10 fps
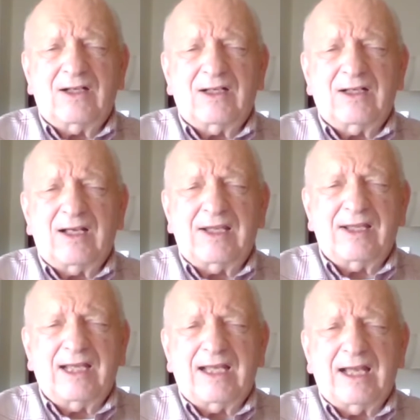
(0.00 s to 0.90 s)
I
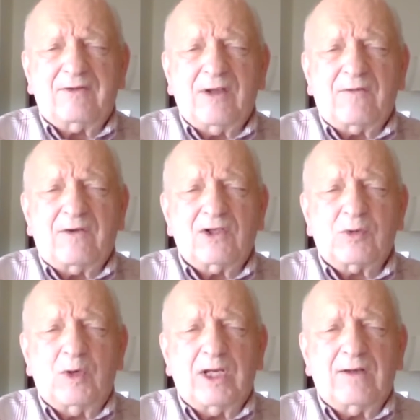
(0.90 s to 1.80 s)
think after the first
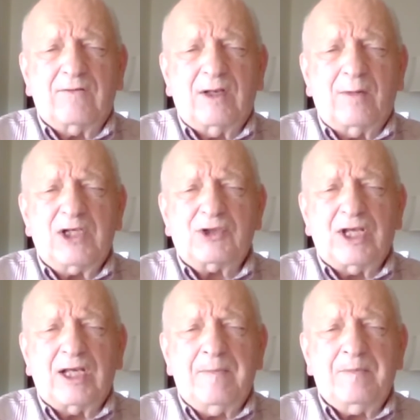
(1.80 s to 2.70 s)
week of
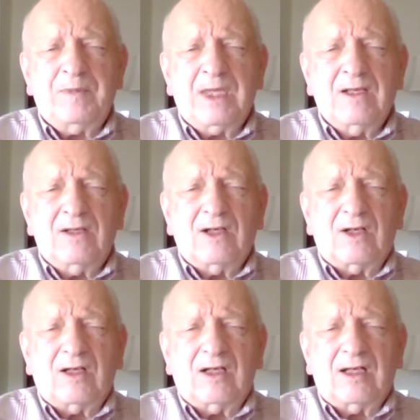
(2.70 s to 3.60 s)
commissioning,
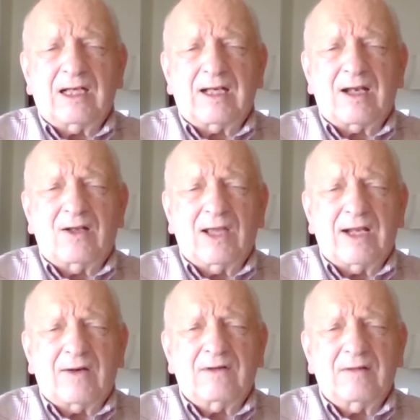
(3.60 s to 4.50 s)
I got a
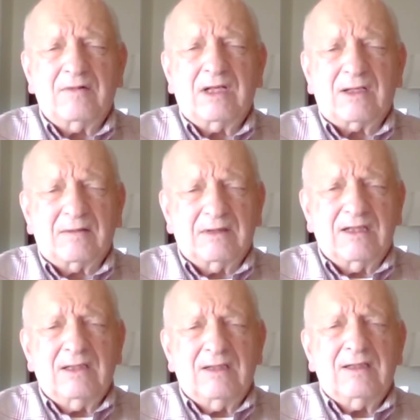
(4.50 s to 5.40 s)
letter,
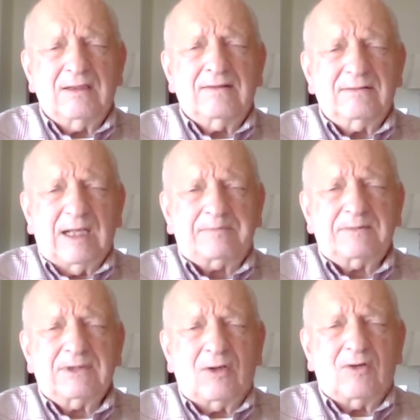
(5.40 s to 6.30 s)
yep,
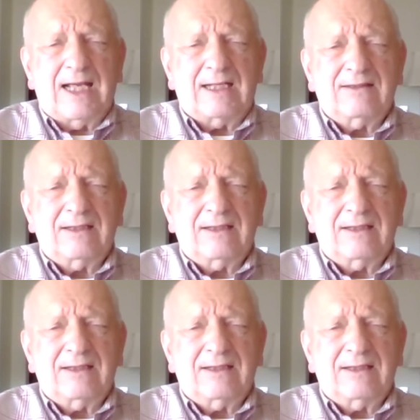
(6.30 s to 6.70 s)
go ahead.